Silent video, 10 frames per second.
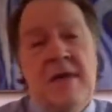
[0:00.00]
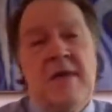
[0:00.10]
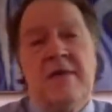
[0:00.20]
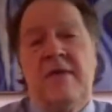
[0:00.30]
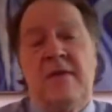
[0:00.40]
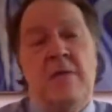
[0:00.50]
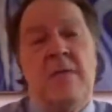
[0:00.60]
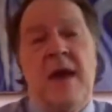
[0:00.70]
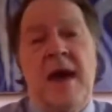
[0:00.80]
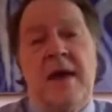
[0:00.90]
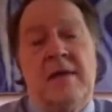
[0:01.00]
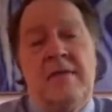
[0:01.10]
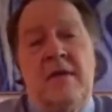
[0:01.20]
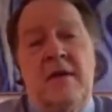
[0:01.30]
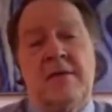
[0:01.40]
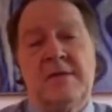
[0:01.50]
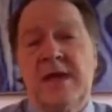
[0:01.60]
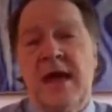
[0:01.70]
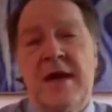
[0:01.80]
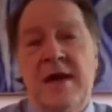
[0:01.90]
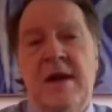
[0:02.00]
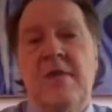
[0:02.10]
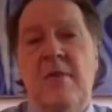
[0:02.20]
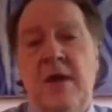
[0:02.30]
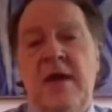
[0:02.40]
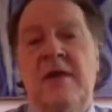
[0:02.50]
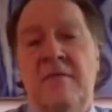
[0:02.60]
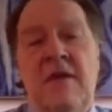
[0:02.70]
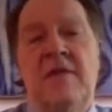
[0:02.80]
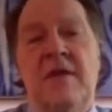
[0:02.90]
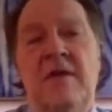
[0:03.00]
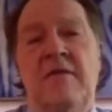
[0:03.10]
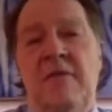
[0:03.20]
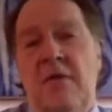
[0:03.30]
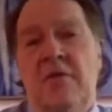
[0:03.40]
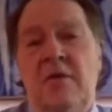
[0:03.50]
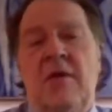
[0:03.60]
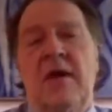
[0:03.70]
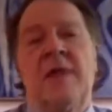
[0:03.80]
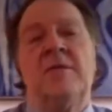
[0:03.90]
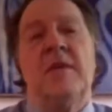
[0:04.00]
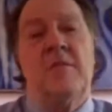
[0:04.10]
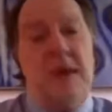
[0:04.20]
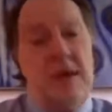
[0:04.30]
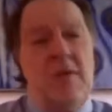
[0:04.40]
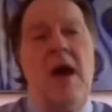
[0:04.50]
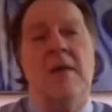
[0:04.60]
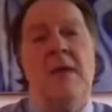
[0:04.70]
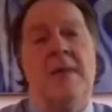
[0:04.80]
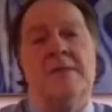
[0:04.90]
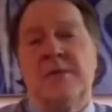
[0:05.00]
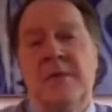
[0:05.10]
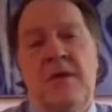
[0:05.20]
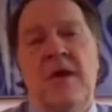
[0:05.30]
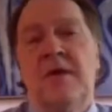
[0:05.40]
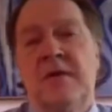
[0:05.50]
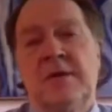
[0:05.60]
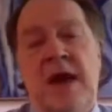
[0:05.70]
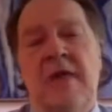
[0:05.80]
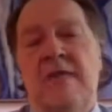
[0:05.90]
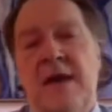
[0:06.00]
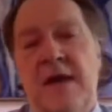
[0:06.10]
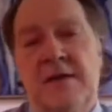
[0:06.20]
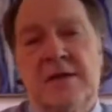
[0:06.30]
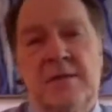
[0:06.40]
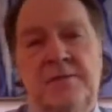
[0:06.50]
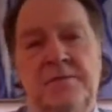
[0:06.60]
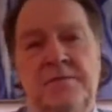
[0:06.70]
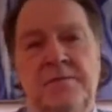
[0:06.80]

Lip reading: And they've come back and they're very upset, and they want to get very, very vocal. And Brandon Robb happens to be one of those kind of vets.